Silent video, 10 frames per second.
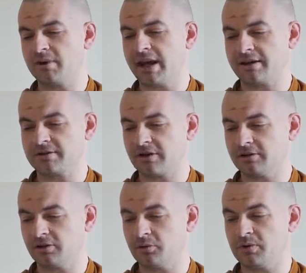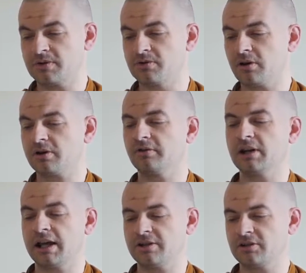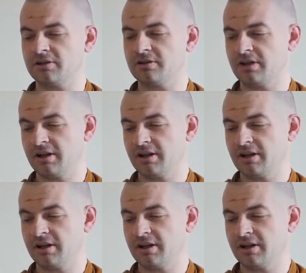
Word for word: householder who is not a relation